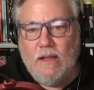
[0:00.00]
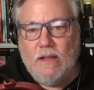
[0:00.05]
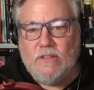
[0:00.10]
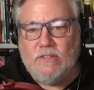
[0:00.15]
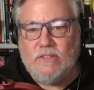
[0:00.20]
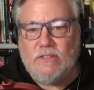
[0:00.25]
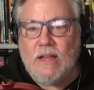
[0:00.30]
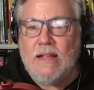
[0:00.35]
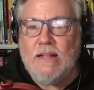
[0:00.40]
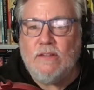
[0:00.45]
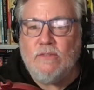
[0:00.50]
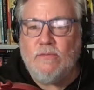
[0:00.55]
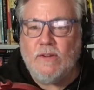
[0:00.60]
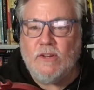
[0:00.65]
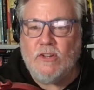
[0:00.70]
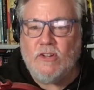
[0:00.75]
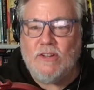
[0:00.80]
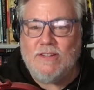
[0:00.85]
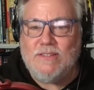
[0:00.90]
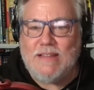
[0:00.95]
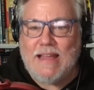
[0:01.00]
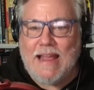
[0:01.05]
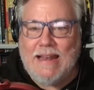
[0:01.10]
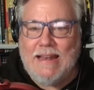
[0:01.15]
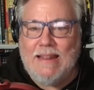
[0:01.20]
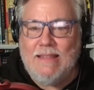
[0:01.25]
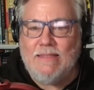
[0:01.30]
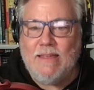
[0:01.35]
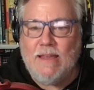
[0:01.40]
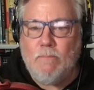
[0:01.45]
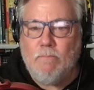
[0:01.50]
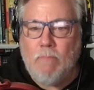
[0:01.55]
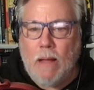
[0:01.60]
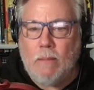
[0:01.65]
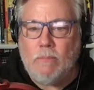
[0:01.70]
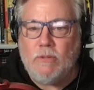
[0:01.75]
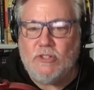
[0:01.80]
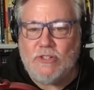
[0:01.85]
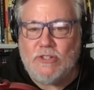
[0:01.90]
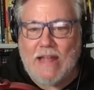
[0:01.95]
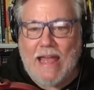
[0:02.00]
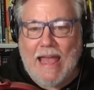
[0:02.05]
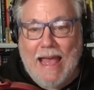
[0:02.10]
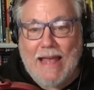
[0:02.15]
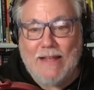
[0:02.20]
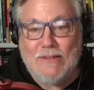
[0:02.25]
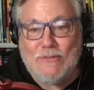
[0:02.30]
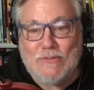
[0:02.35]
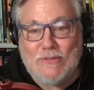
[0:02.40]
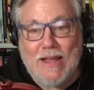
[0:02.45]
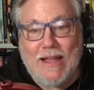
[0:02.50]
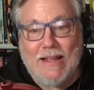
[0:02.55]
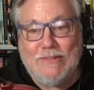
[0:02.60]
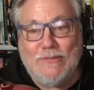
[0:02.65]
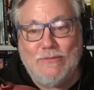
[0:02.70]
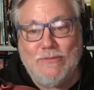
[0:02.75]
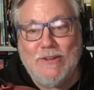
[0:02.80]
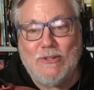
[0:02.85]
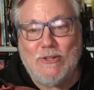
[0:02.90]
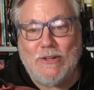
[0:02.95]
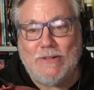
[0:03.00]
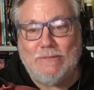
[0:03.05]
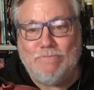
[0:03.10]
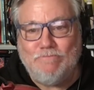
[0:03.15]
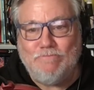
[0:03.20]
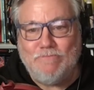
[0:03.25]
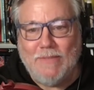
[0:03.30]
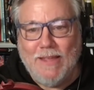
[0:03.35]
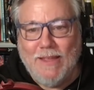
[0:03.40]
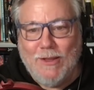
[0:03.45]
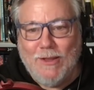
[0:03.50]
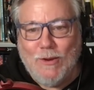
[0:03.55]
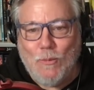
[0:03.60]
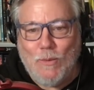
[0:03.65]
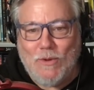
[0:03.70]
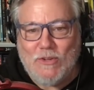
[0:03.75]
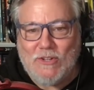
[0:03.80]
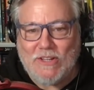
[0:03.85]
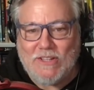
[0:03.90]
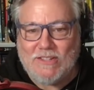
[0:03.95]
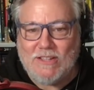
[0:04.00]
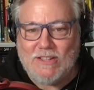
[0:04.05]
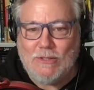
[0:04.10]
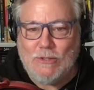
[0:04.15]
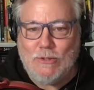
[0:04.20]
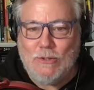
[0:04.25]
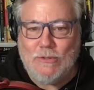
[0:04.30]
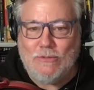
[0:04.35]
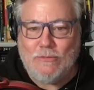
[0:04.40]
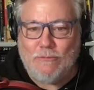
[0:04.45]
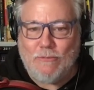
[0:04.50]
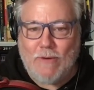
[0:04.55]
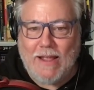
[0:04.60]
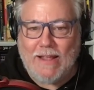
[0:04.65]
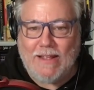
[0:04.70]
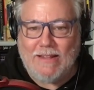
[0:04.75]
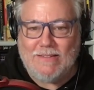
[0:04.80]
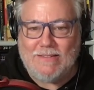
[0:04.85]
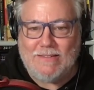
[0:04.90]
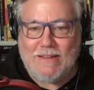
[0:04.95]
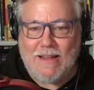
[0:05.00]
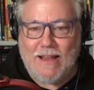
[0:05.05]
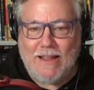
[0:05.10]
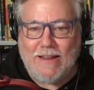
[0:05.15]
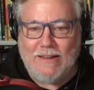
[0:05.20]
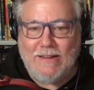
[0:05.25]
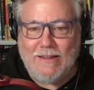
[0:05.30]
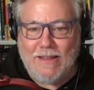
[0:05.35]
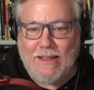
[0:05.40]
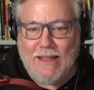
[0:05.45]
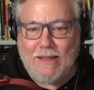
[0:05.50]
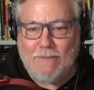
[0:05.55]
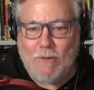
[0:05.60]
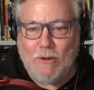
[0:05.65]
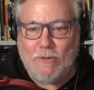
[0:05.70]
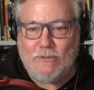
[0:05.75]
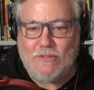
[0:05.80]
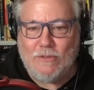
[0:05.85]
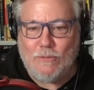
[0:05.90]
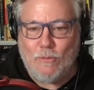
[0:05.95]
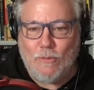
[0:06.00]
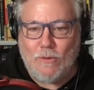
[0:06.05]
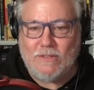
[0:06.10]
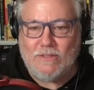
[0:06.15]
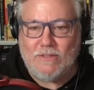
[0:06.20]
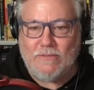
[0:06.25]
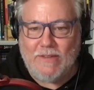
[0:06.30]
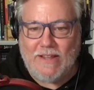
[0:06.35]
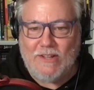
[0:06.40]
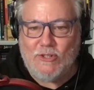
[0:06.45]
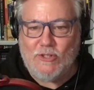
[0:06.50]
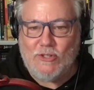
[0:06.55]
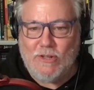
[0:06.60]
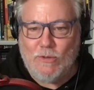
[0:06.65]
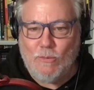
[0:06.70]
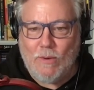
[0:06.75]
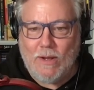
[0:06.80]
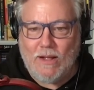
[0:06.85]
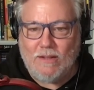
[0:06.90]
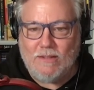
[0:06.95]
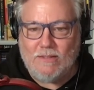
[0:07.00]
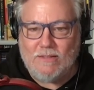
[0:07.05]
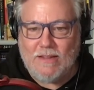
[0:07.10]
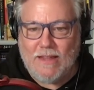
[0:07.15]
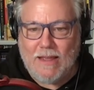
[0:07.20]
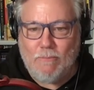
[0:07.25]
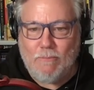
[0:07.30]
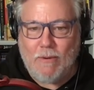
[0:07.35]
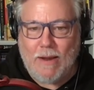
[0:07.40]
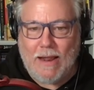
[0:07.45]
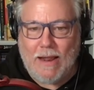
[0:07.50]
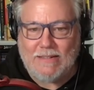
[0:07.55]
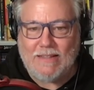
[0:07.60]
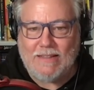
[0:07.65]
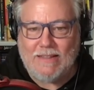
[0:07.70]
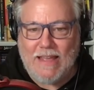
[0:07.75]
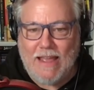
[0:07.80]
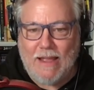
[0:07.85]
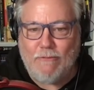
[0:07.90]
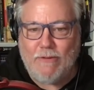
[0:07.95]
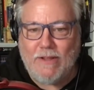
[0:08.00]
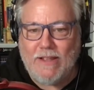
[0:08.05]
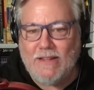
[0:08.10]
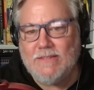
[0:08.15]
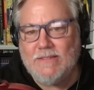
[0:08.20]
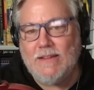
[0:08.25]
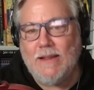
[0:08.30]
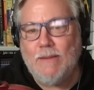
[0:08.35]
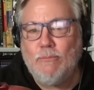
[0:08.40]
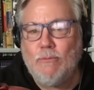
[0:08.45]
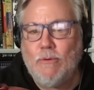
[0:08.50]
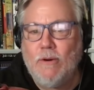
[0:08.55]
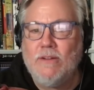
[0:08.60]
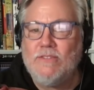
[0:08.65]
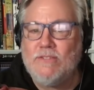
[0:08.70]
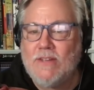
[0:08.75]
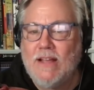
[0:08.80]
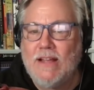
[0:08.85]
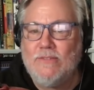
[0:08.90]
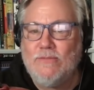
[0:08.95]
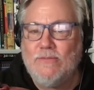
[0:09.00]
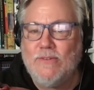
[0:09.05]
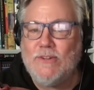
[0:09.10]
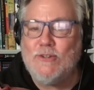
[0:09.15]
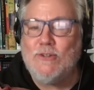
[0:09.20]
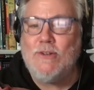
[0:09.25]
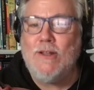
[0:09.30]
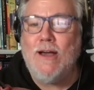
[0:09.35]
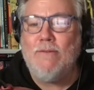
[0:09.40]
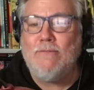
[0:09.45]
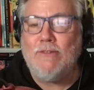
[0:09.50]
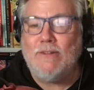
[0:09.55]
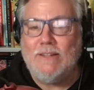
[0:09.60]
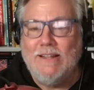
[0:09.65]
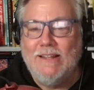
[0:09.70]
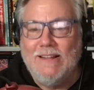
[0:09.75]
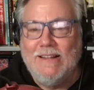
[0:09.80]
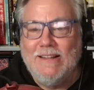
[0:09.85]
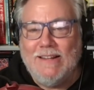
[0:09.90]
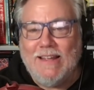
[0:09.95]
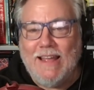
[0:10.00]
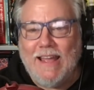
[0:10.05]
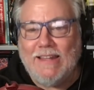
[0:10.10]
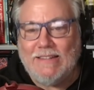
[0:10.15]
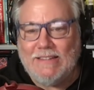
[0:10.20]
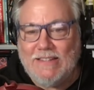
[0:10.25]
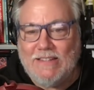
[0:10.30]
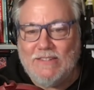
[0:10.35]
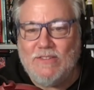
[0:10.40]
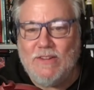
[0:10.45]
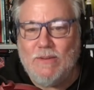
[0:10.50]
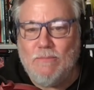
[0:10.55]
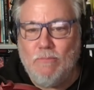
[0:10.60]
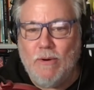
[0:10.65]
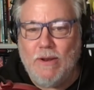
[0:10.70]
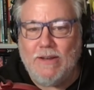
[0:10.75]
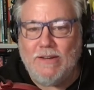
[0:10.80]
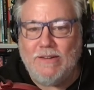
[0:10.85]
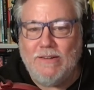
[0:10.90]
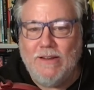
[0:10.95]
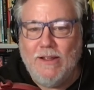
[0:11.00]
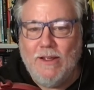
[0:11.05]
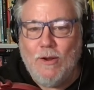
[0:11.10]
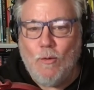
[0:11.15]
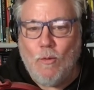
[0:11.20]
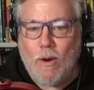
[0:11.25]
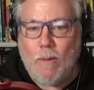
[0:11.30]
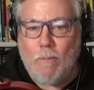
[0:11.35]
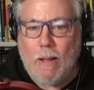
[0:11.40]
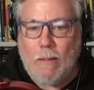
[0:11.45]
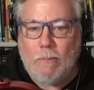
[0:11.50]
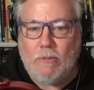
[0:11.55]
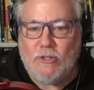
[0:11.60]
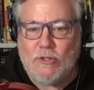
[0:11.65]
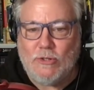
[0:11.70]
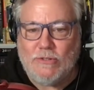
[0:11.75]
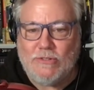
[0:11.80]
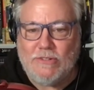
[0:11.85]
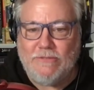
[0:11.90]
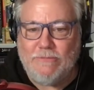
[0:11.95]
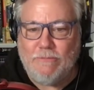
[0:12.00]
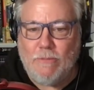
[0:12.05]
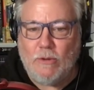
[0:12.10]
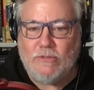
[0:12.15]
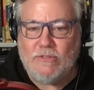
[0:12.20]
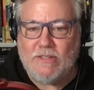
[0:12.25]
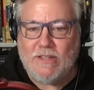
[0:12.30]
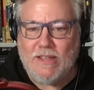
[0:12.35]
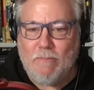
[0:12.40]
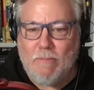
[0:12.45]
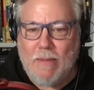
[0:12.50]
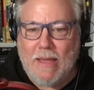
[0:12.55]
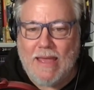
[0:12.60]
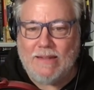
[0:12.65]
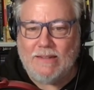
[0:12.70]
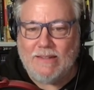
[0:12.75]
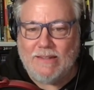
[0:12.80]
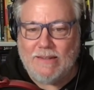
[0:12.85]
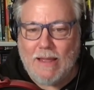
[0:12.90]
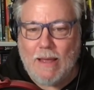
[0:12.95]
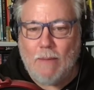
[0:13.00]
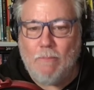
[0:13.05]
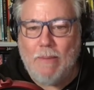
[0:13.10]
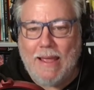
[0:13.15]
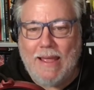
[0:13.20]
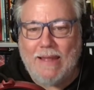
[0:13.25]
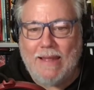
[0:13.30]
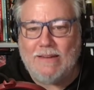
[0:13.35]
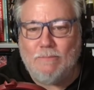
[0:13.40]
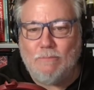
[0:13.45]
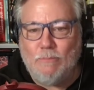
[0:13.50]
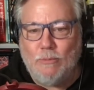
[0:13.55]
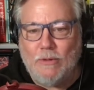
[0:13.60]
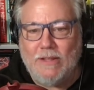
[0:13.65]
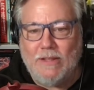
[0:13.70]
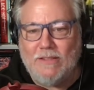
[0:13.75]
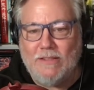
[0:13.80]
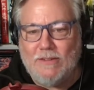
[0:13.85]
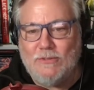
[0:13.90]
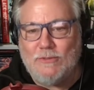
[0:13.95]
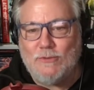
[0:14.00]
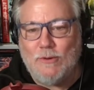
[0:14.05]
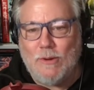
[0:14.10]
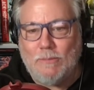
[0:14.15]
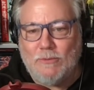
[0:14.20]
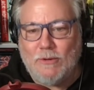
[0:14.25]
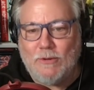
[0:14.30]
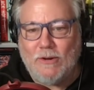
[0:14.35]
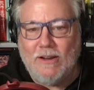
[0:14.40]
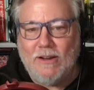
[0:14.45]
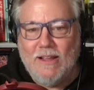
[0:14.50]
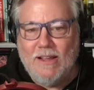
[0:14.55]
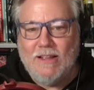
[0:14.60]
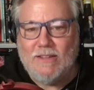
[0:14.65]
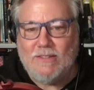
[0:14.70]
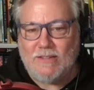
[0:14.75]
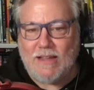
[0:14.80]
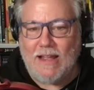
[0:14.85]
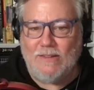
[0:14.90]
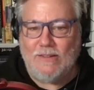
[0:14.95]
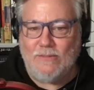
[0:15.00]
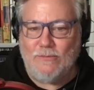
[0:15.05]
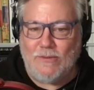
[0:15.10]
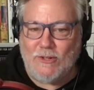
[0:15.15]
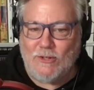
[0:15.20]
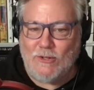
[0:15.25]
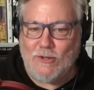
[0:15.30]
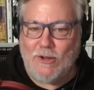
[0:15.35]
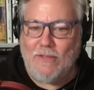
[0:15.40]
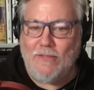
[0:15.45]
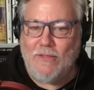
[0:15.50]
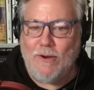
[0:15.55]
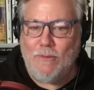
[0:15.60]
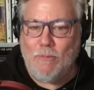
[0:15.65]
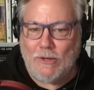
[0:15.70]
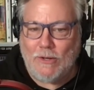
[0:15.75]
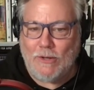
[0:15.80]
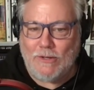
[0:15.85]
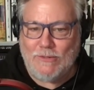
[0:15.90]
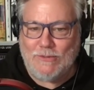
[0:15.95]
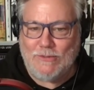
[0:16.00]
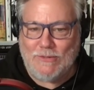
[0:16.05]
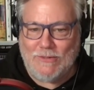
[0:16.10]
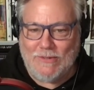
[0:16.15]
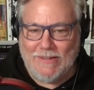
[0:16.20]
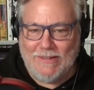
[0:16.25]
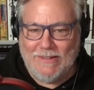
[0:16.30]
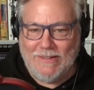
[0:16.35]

Science fiction is anything published as science fiction, which excludes Frankenstein and most of the works of H.G. Wells and practically every contemporary science fiction novel, at least in Britain, where publishers have mostly abandoned, abandoned putting the descriptor science fiction on their books.